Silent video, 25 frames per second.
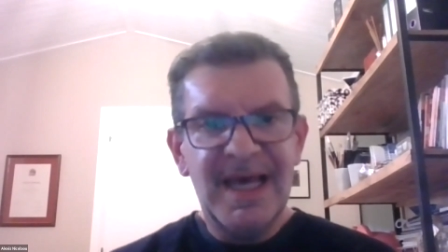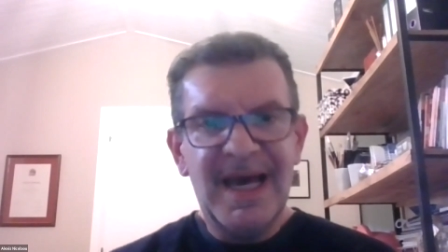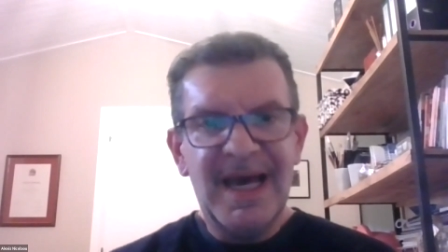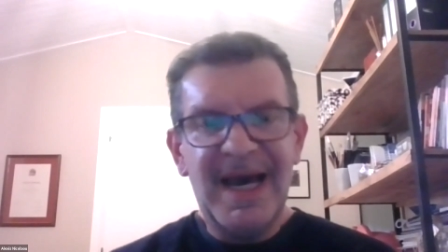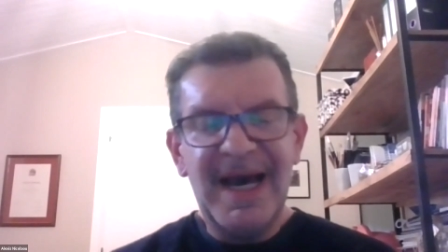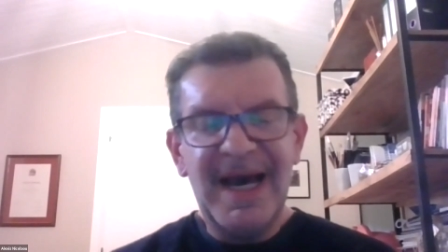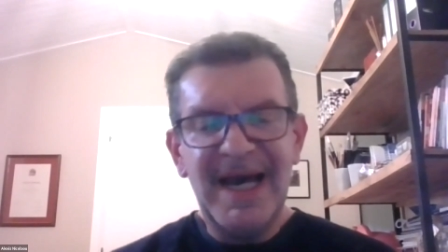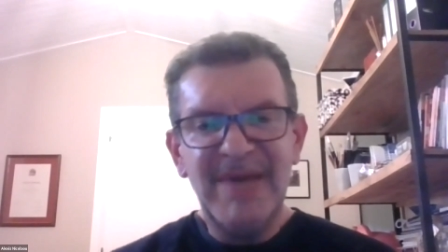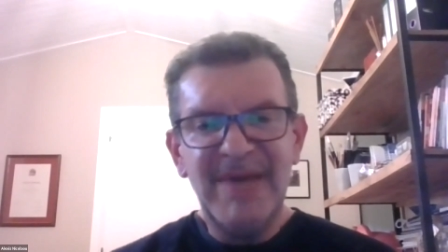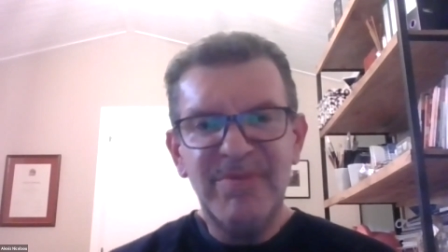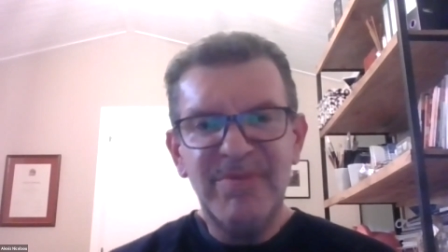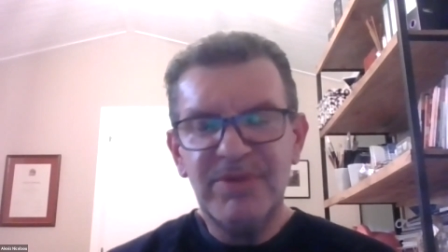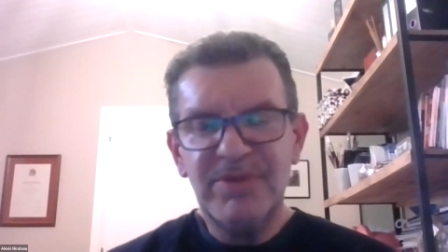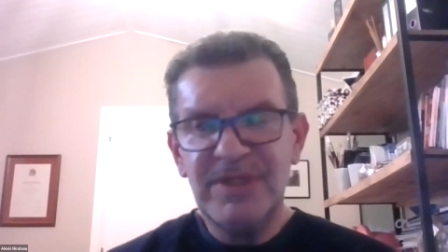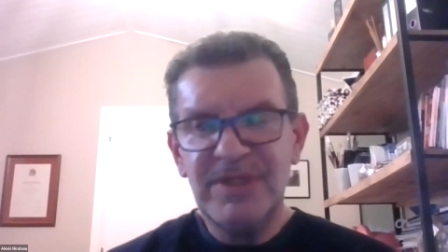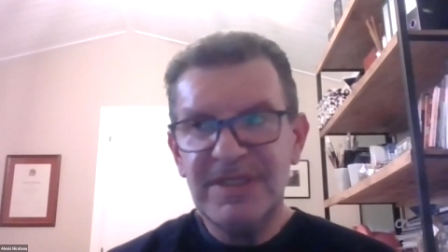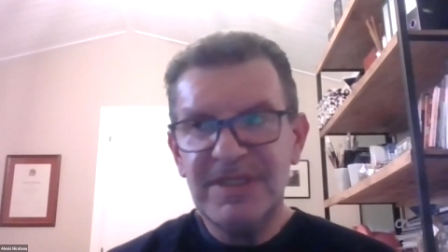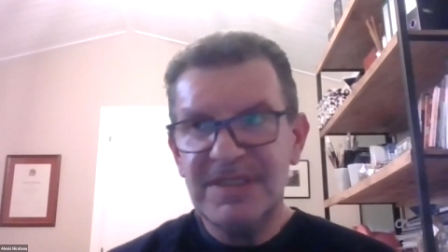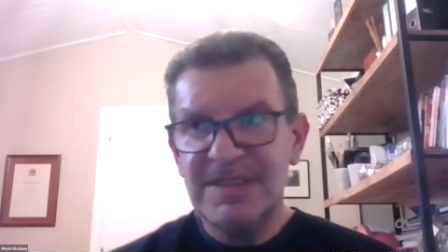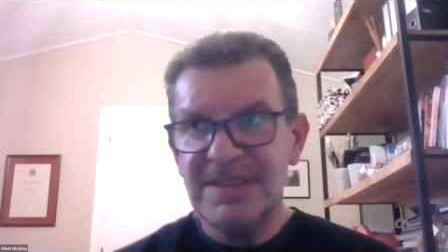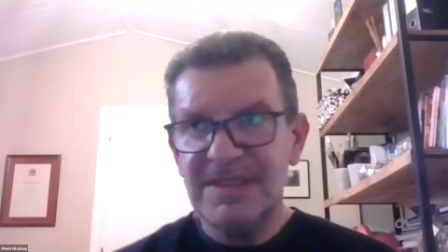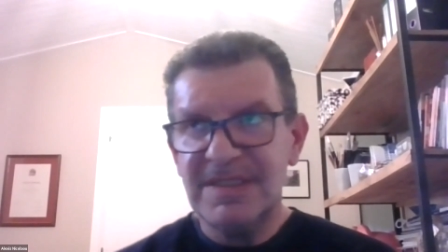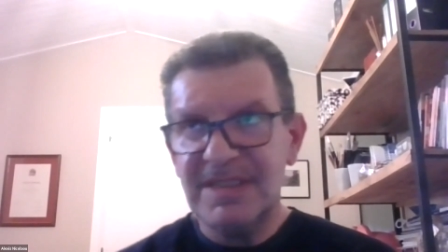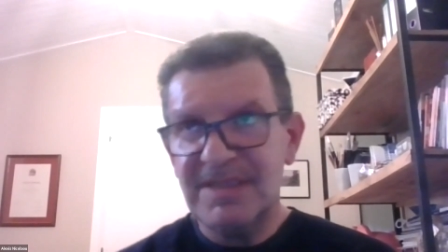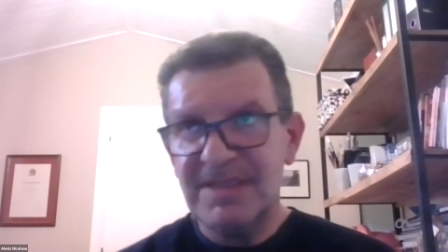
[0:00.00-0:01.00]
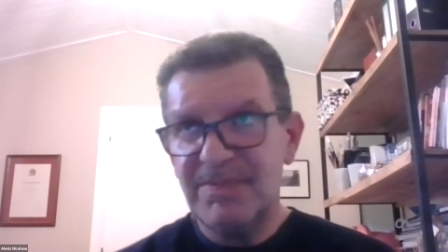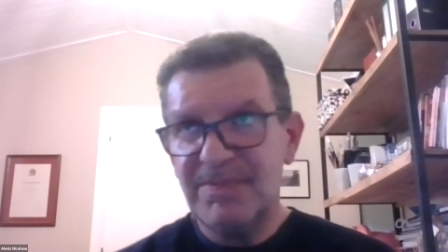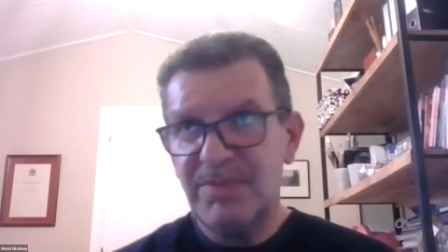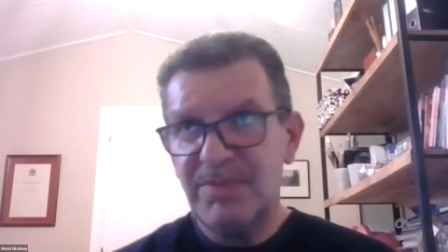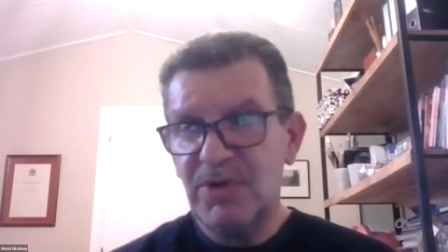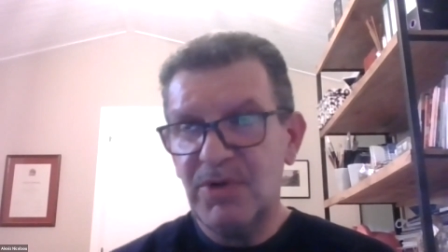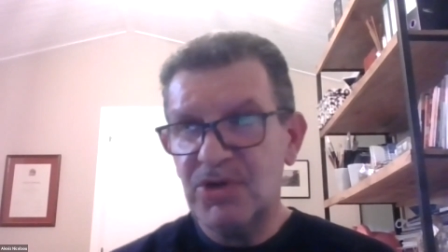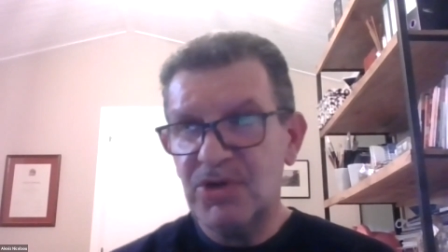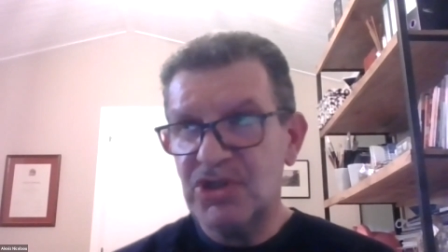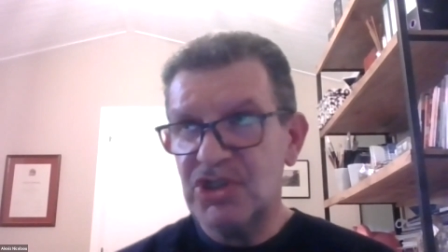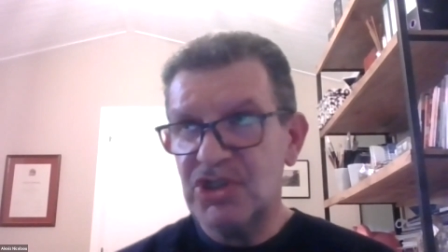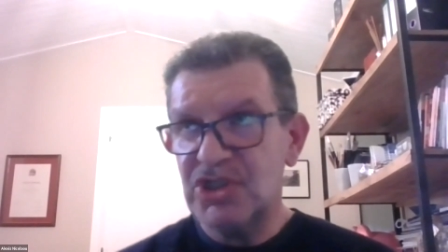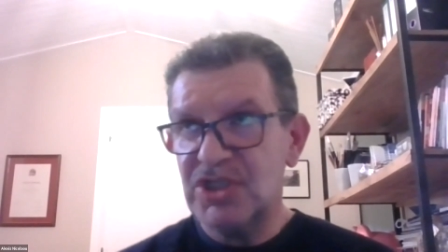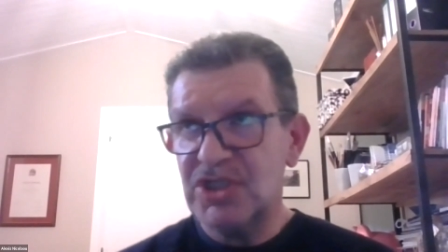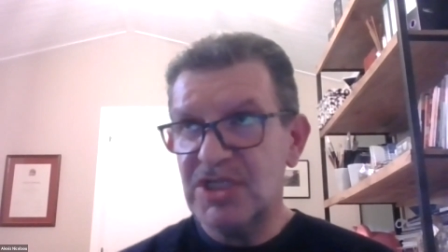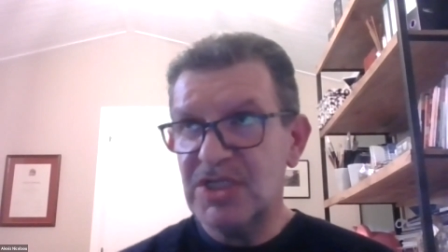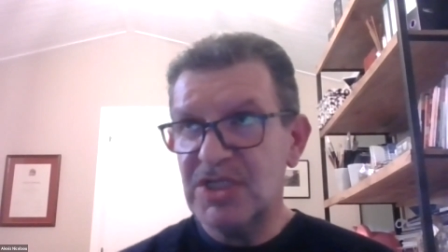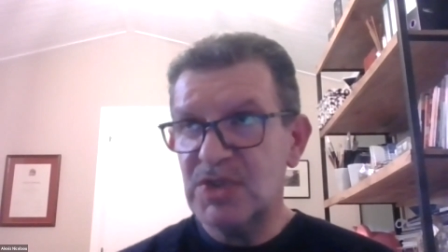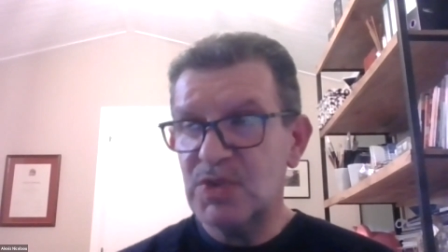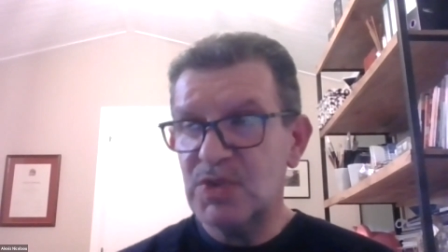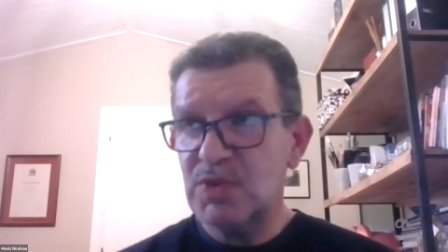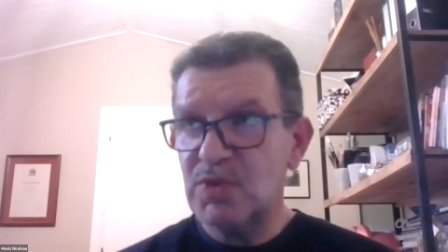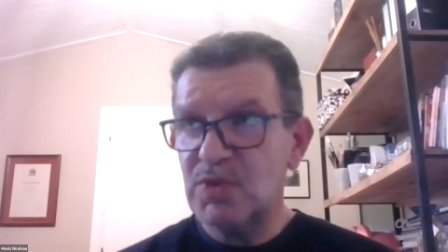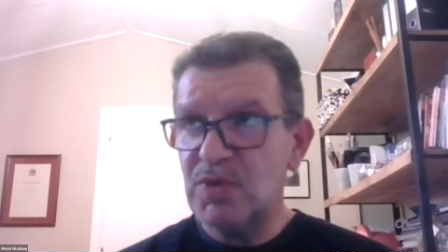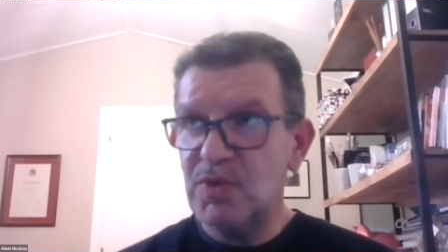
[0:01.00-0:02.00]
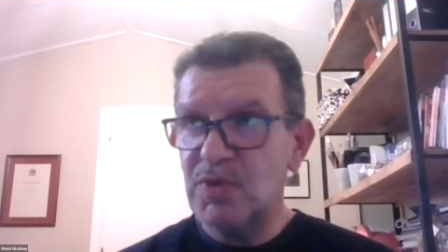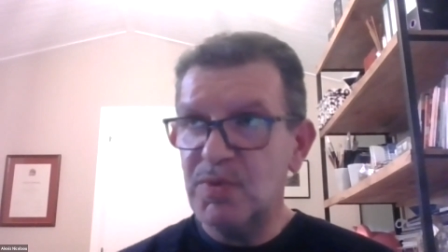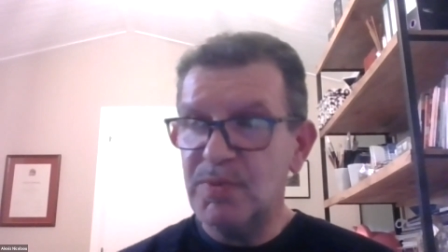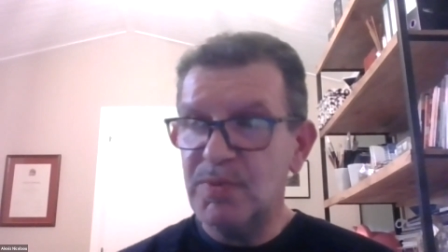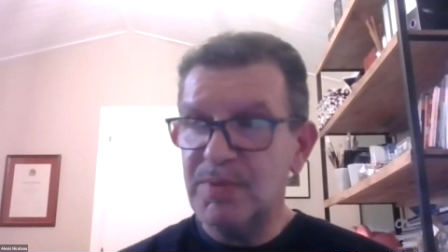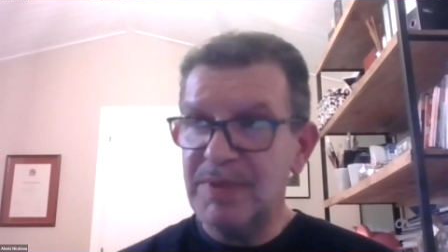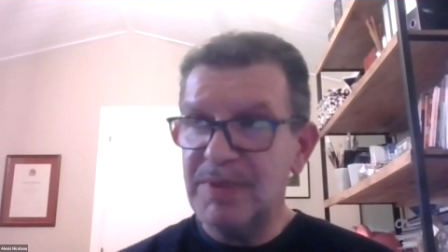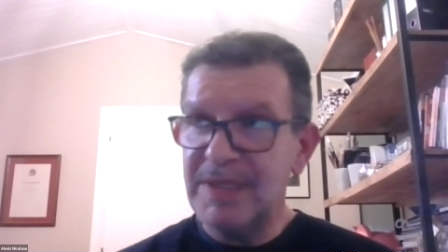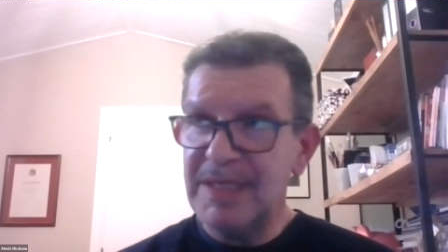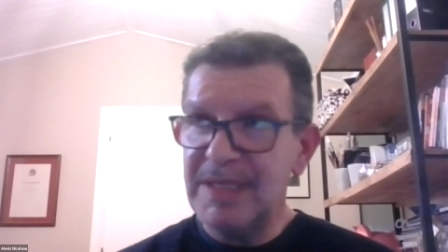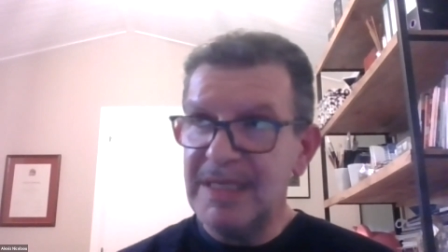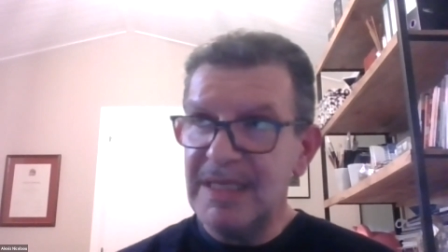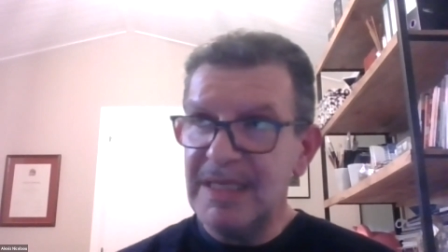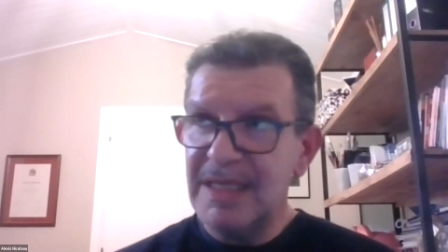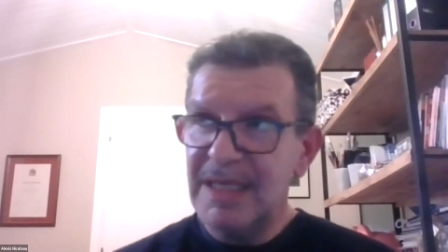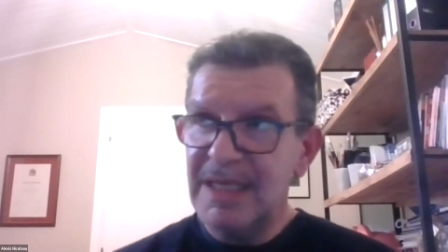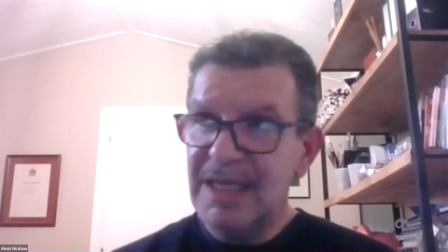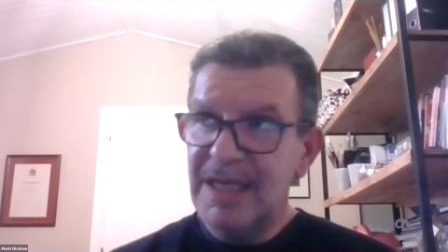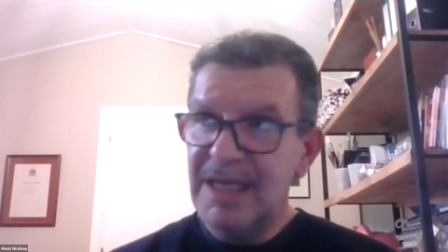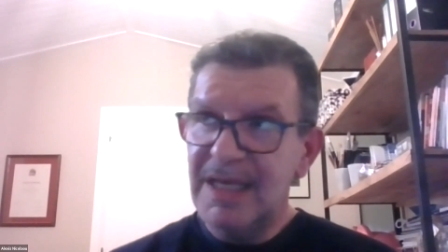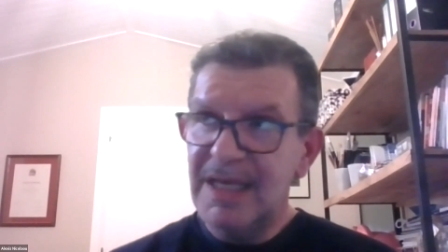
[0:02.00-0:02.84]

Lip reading: hybrid blockchains will be